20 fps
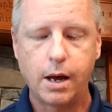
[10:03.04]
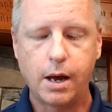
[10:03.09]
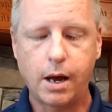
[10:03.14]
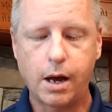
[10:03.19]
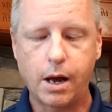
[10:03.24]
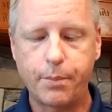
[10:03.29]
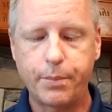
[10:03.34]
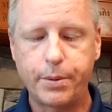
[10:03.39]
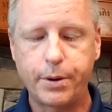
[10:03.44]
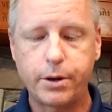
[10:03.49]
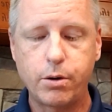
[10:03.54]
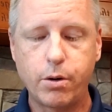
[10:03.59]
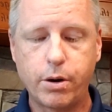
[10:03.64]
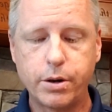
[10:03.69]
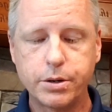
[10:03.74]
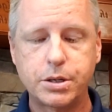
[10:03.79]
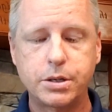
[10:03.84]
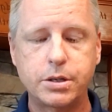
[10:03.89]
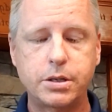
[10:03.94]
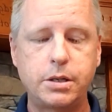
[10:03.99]
But you
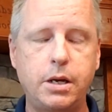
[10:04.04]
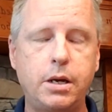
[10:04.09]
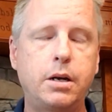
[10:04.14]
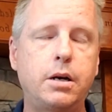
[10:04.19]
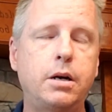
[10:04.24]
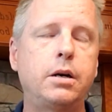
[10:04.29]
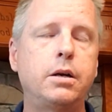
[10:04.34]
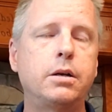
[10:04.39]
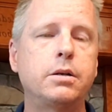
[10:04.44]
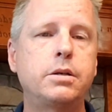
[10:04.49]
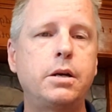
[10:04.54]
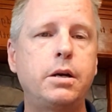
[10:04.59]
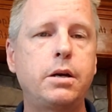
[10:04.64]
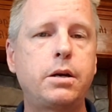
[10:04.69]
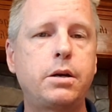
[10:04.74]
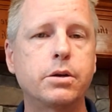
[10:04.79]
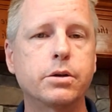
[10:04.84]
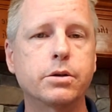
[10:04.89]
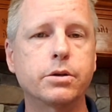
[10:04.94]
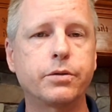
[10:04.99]
also see it in
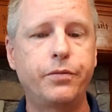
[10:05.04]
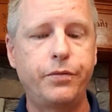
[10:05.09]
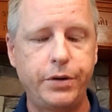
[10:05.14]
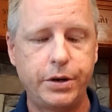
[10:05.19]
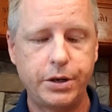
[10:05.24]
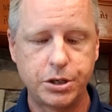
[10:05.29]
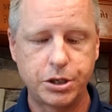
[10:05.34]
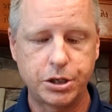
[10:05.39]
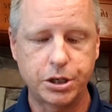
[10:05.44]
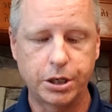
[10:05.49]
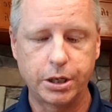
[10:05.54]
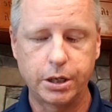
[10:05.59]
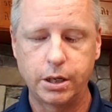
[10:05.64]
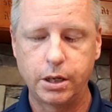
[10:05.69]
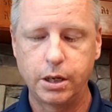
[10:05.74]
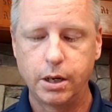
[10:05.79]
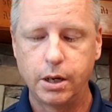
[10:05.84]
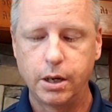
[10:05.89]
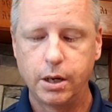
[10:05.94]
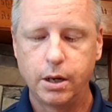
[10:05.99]
Ezekiel's vision
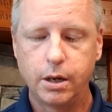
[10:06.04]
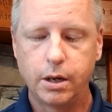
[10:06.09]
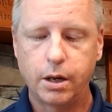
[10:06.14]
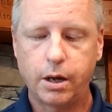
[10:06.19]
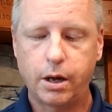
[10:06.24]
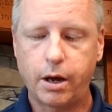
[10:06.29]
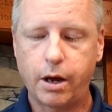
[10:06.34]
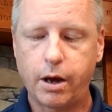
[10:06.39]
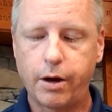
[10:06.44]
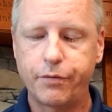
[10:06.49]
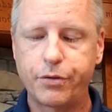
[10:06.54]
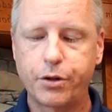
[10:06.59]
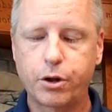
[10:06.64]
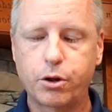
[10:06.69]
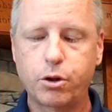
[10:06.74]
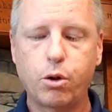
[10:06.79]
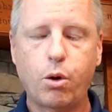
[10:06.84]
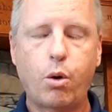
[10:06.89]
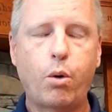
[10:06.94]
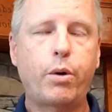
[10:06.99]
of the
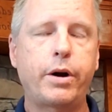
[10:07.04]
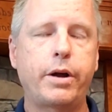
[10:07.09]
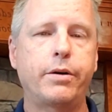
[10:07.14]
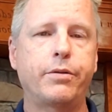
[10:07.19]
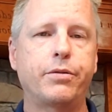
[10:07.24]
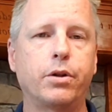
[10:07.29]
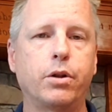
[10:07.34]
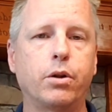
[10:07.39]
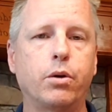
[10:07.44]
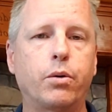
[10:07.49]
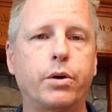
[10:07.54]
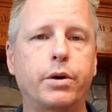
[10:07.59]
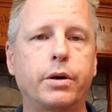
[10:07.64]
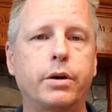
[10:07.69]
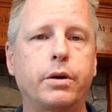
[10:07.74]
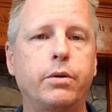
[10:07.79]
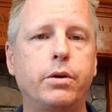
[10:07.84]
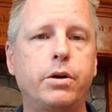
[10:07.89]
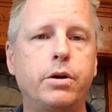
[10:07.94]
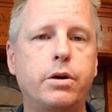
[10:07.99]
glory of the
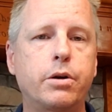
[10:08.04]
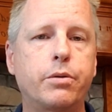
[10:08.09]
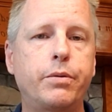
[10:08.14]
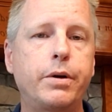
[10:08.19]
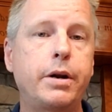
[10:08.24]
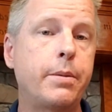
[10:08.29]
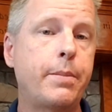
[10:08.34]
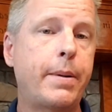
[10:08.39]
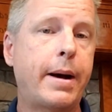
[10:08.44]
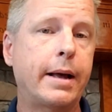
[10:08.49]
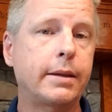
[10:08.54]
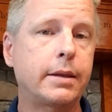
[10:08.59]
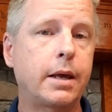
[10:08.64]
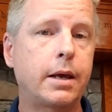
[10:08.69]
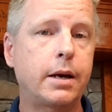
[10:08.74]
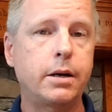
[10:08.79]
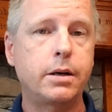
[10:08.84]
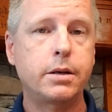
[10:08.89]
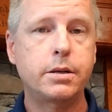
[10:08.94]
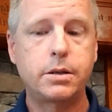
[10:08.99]
Lord. You can read about
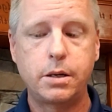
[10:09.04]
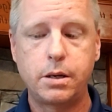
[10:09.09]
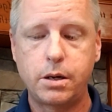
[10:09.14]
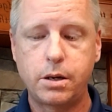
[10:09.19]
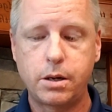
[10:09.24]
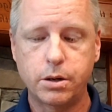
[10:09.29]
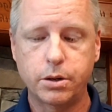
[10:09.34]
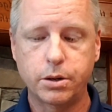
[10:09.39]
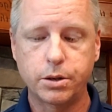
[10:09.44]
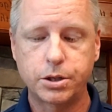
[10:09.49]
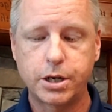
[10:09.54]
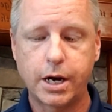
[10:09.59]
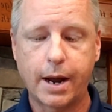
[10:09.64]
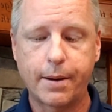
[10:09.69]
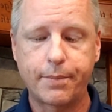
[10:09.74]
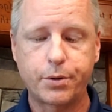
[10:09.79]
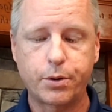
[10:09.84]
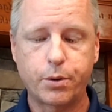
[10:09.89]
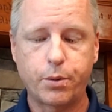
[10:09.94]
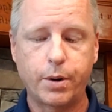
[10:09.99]
that in Ezekiel
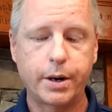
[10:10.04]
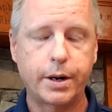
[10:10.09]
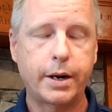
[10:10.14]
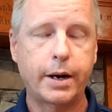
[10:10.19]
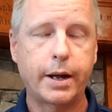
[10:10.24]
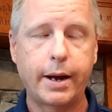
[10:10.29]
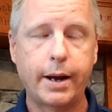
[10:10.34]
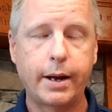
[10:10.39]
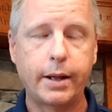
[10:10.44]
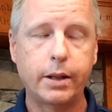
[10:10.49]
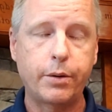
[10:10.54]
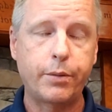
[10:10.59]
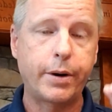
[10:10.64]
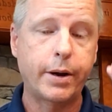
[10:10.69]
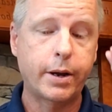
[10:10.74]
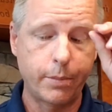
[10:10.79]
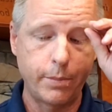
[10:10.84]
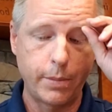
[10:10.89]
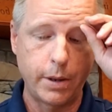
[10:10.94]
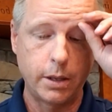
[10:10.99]
chapter 1, and I highly
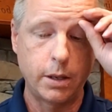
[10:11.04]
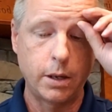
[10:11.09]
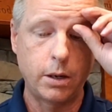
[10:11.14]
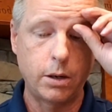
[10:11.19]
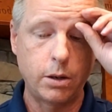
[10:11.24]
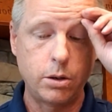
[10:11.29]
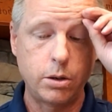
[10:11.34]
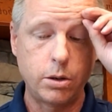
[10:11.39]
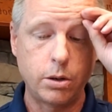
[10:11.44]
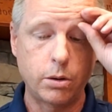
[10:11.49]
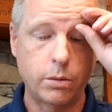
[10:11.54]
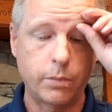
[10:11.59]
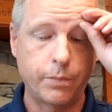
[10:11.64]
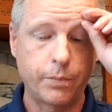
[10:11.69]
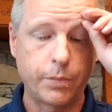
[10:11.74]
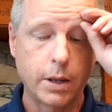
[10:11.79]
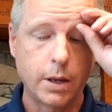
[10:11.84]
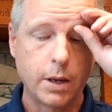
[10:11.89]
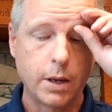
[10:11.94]
recommend that you do.